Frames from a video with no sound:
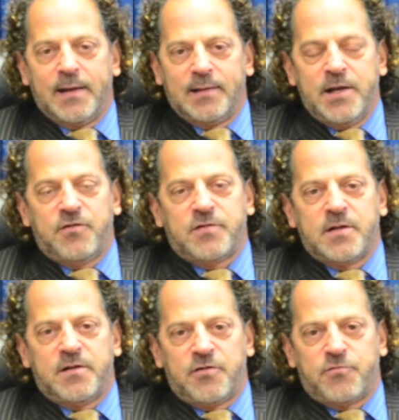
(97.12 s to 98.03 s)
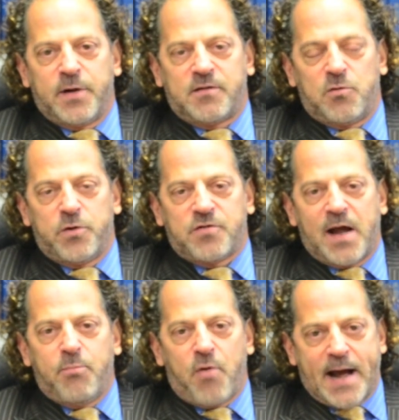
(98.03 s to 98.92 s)
at least in the district in which
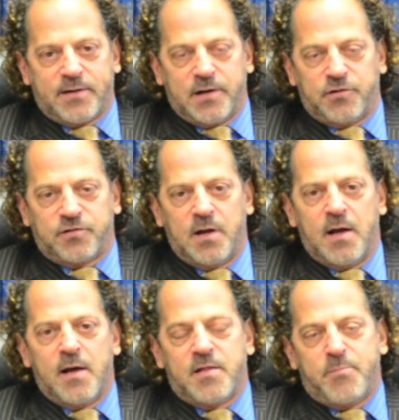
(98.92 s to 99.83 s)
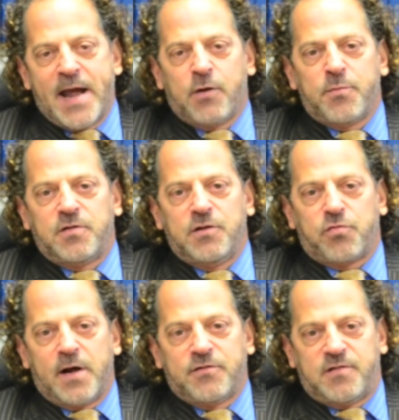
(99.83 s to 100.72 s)
I practice, the bankruptcy
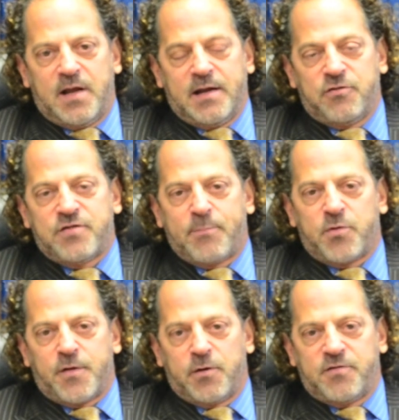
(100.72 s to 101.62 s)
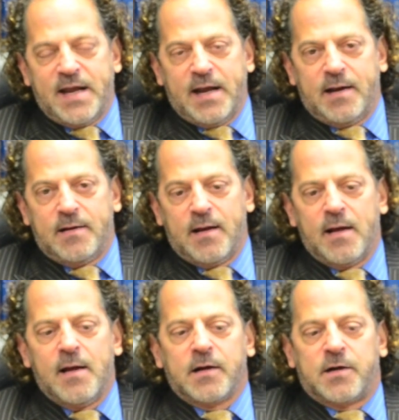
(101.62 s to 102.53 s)
trustee in Chapter 13
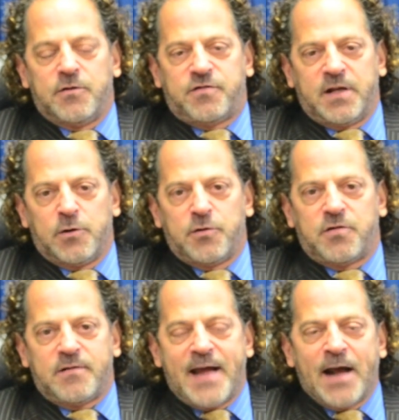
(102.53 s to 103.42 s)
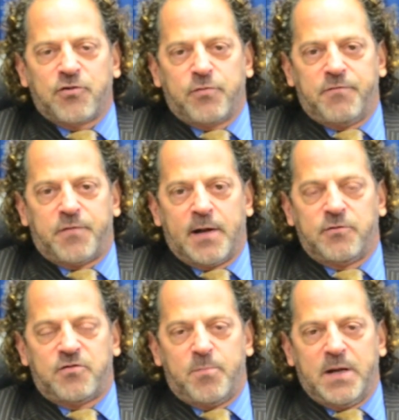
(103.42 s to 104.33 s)
considers tax
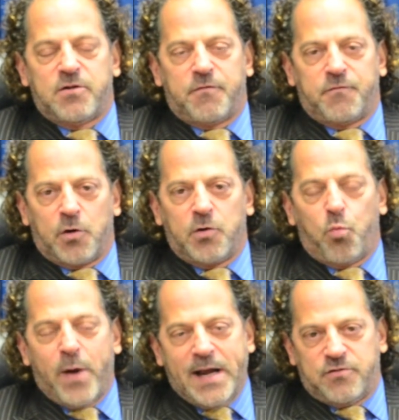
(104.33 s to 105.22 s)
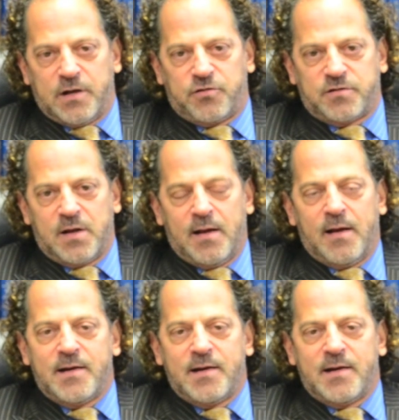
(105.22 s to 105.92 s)
refunds to be deferred wages.